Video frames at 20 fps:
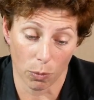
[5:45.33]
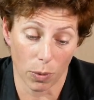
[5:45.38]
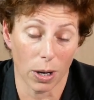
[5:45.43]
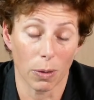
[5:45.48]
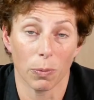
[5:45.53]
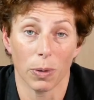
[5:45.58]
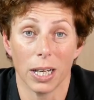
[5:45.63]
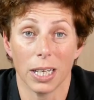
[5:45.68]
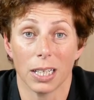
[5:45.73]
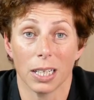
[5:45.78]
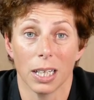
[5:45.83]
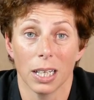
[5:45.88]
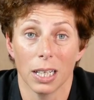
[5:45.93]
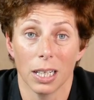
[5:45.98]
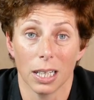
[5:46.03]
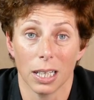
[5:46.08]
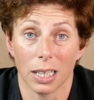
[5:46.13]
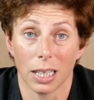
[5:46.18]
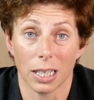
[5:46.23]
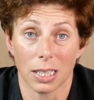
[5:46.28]
1 week
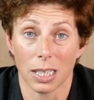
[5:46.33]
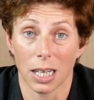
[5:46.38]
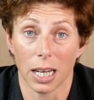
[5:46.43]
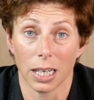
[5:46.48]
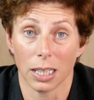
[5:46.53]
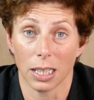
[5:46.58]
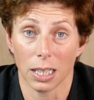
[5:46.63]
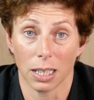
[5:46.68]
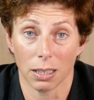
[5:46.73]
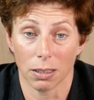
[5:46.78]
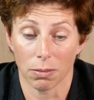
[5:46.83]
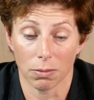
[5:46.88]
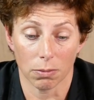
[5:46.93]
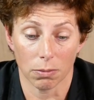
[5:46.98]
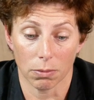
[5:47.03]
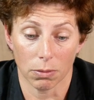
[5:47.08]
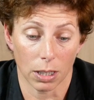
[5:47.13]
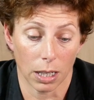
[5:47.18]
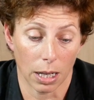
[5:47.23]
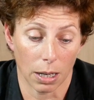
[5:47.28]
they're
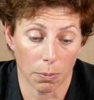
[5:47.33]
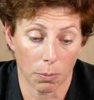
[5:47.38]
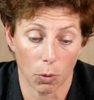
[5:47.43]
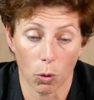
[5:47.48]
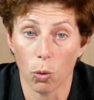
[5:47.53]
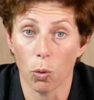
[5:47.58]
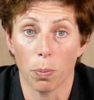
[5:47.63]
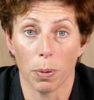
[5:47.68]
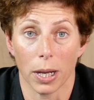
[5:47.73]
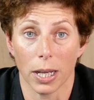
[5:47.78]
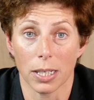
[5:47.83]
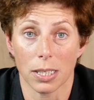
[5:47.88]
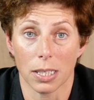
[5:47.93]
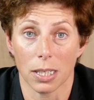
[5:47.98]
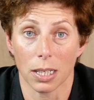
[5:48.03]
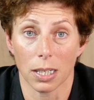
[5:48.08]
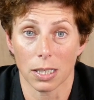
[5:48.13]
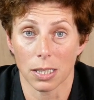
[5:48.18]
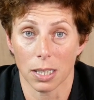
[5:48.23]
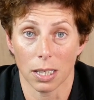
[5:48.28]
taking all
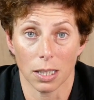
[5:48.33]
plastics,